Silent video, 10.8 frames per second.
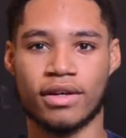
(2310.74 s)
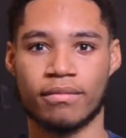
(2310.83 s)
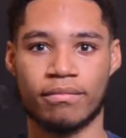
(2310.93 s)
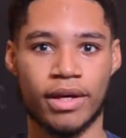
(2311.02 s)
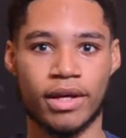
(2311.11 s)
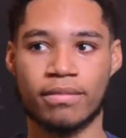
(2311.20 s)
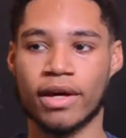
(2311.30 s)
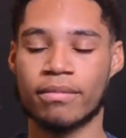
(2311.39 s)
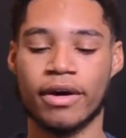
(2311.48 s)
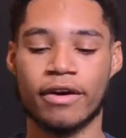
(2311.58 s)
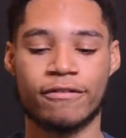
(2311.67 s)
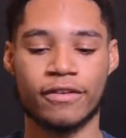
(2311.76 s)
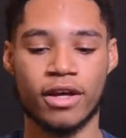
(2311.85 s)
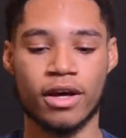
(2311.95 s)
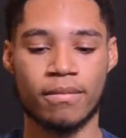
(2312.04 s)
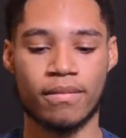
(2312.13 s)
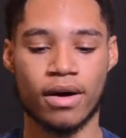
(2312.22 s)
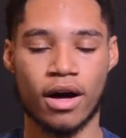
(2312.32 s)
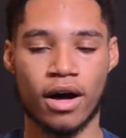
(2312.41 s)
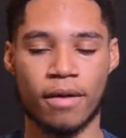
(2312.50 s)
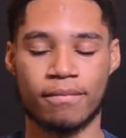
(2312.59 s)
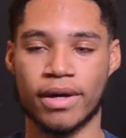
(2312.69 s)
Big for them.
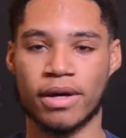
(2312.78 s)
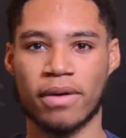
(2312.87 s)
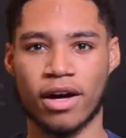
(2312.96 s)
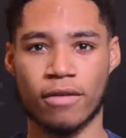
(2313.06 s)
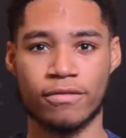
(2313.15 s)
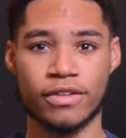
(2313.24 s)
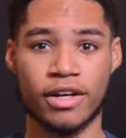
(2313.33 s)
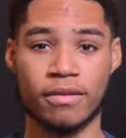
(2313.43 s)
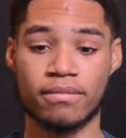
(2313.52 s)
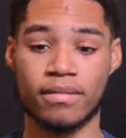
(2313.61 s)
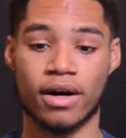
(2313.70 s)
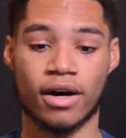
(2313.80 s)
Big pickup for them.